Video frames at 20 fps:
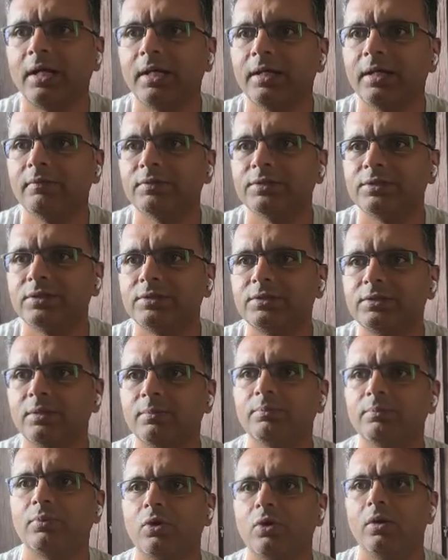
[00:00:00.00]
I have a
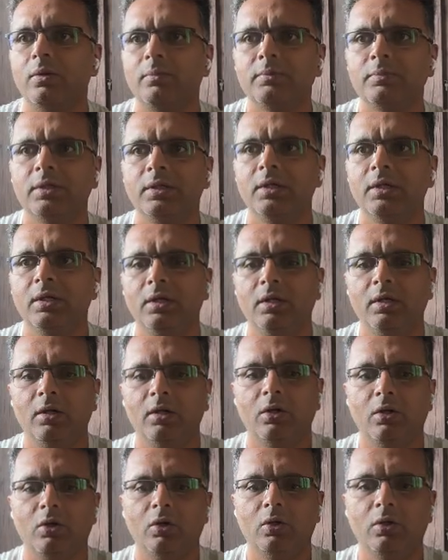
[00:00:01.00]
system prompt,
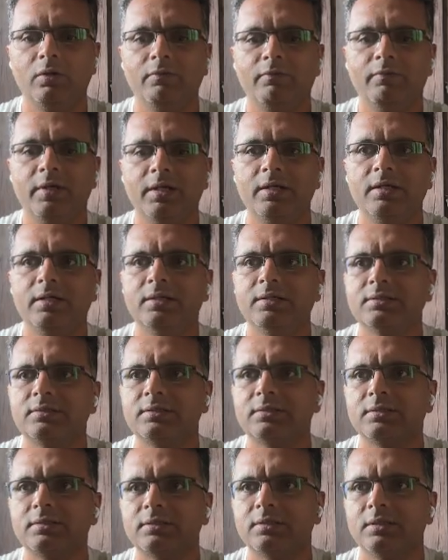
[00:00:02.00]

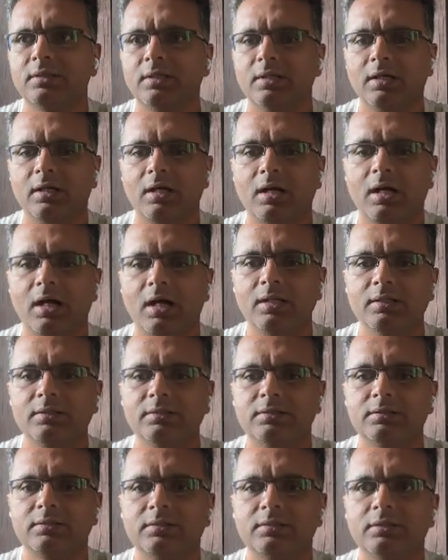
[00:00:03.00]
always
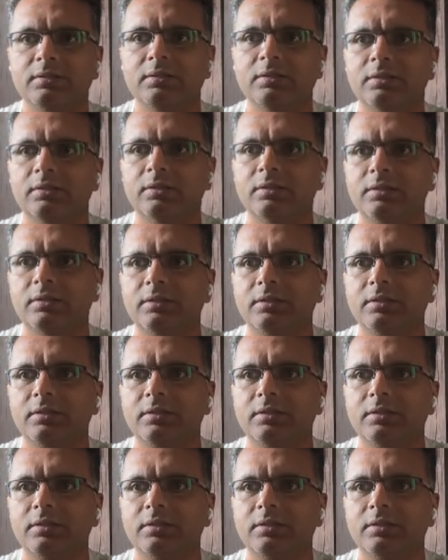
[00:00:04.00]
answer